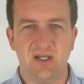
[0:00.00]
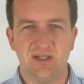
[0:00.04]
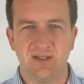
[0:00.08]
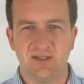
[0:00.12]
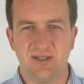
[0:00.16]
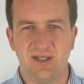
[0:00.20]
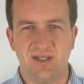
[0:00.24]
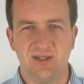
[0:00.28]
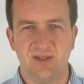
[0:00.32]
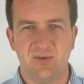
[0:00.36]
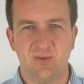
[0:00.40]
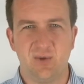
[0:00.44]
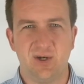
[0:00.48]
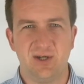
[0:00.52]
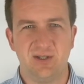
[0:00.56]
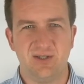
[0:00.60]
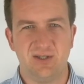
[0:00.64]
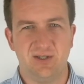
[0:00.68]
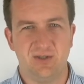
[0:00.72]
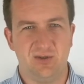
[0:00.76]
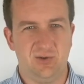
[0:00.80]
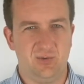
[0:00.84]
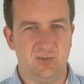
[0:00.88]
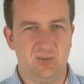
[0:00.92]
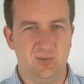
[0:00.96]
because
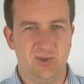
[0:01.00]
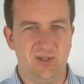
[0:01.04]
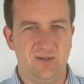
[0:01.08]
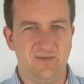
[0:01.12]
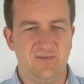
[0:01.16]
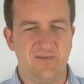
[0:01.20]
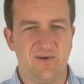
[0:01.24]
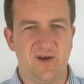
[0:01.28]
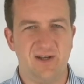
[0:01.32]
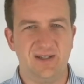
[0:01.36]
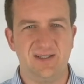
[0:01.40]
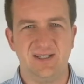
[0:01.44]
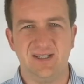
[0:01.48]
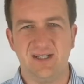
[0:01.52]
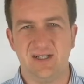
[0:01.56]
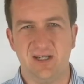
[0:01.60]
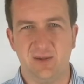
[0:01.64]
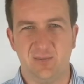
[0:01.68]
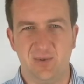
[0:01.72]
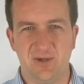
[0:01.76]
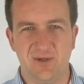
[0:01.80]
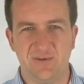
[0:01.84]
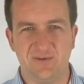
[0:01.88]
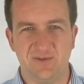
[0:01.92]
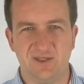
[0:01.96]
otherwise you'd be fighting
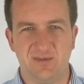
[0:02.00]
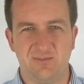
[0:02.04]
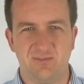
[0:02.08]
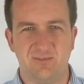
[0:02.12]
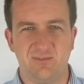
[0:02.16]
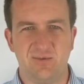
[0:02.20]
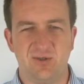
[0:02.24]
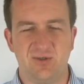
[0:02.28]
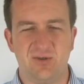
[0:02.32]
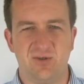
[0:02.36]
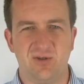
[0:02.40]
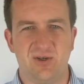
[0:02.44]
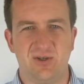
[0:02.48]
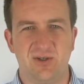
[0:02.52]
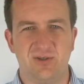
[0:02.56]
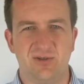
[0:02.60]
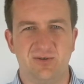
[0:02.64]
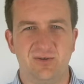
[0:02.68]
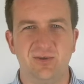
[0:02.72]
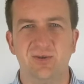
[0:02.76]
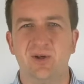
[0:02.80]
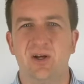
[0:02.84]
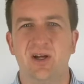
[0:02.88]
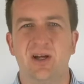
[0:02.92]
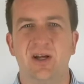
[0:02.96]
an uphill
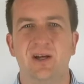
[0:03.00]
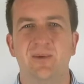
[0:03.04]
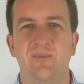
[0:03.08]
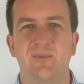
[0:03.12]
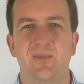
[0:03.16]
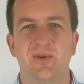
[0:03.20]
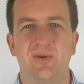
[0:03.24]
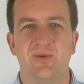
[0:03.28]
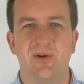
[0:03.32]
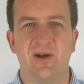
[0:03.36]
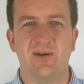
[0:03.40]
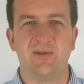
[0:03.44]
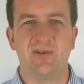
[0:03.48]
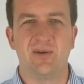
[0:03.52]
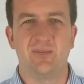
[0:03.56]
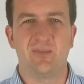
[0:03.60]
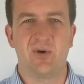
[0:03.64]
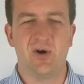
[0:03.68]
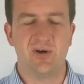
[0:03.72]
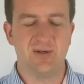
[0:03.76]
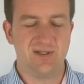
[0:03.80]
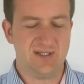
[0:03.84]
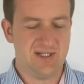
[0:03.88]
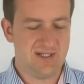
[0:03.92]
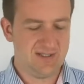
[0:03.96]
struggle throughout the
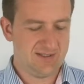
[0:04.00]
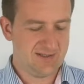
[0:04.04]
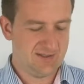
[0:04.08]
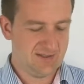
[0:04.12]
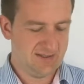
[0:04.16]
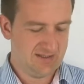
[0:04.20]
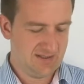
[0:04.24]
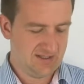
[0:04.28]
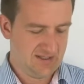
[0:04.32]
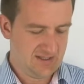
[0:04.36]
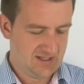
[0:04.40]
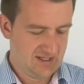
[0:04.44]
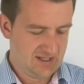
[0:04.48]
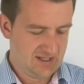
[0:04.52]
process.